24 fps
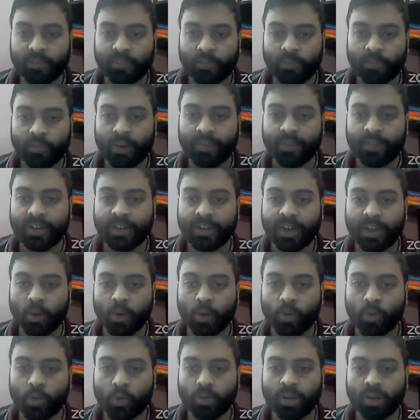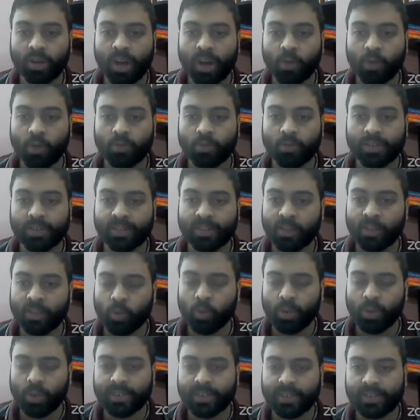If you have any doubt on how to send the
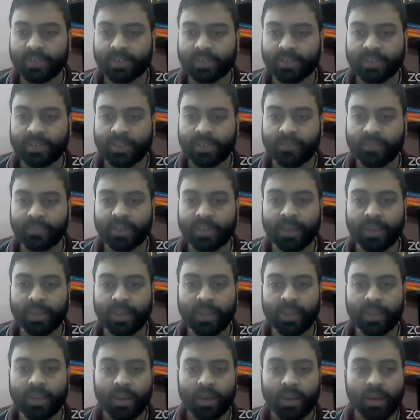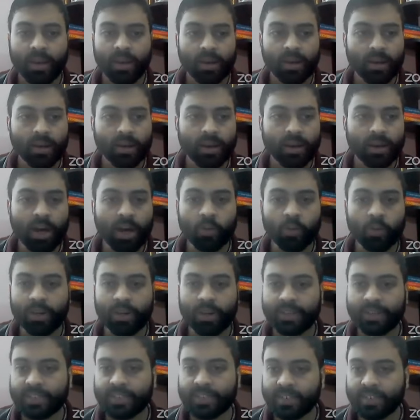notices and everything, how the
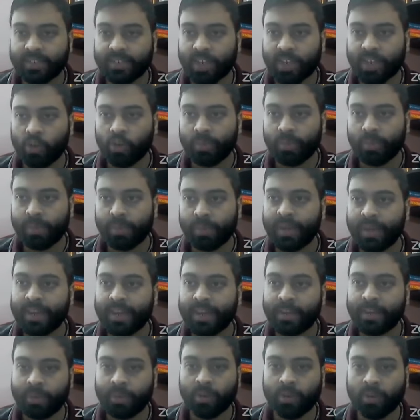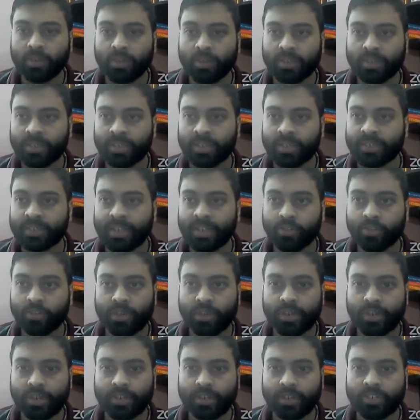registers are to be maintained, because
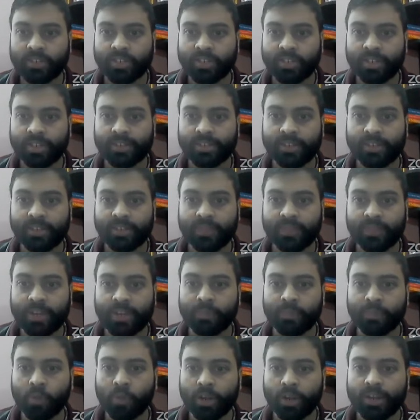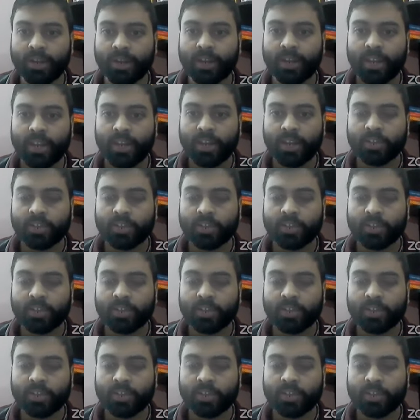statutory registers are very important.